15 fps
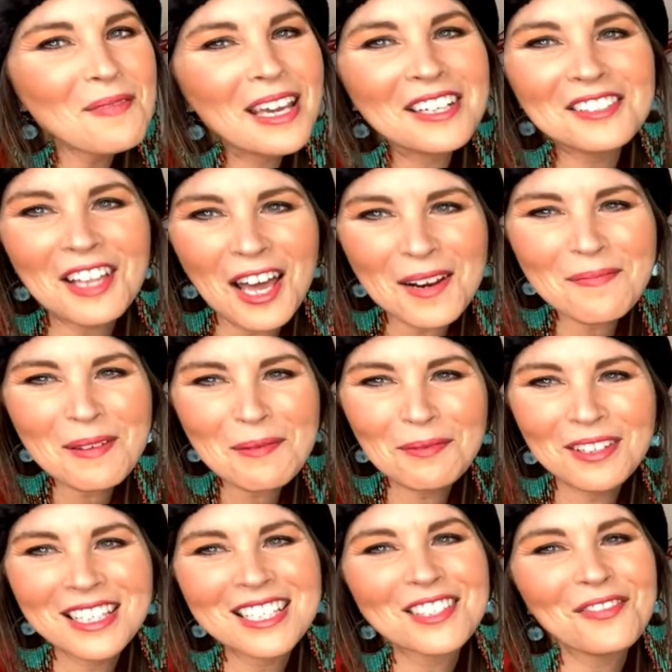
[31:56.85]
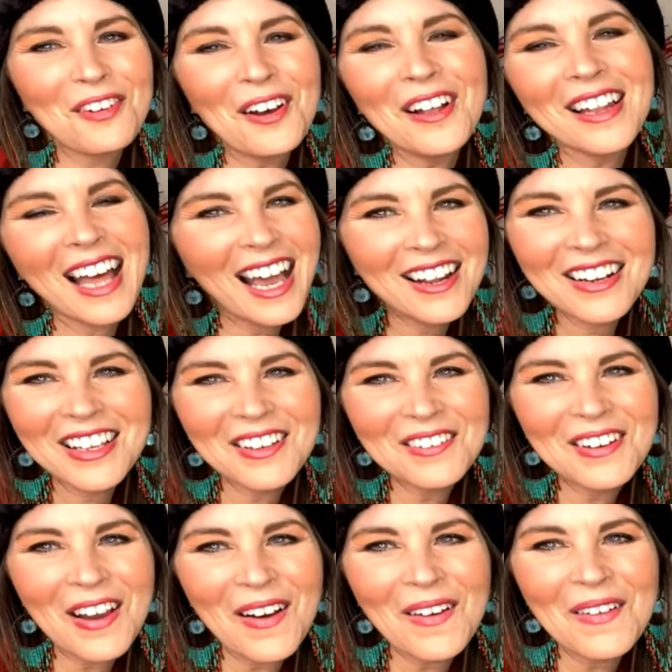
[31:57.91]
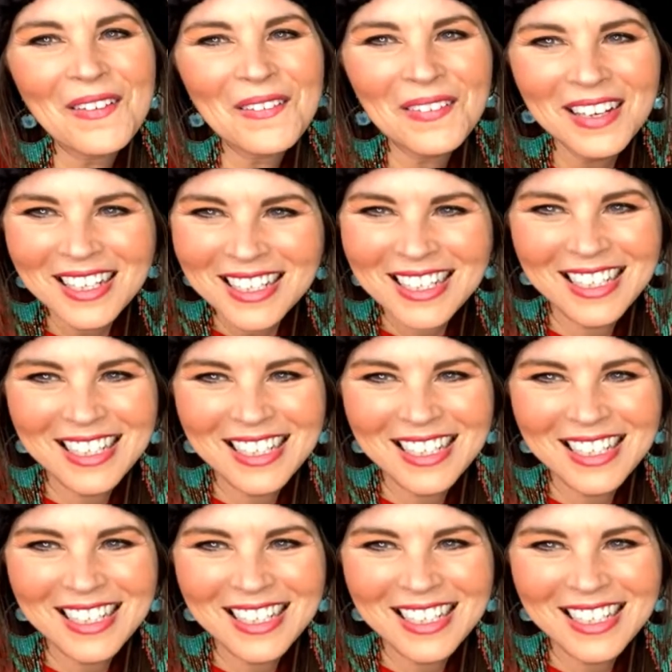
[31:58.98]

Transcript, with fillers: I met a lot of people this fall. How do you know?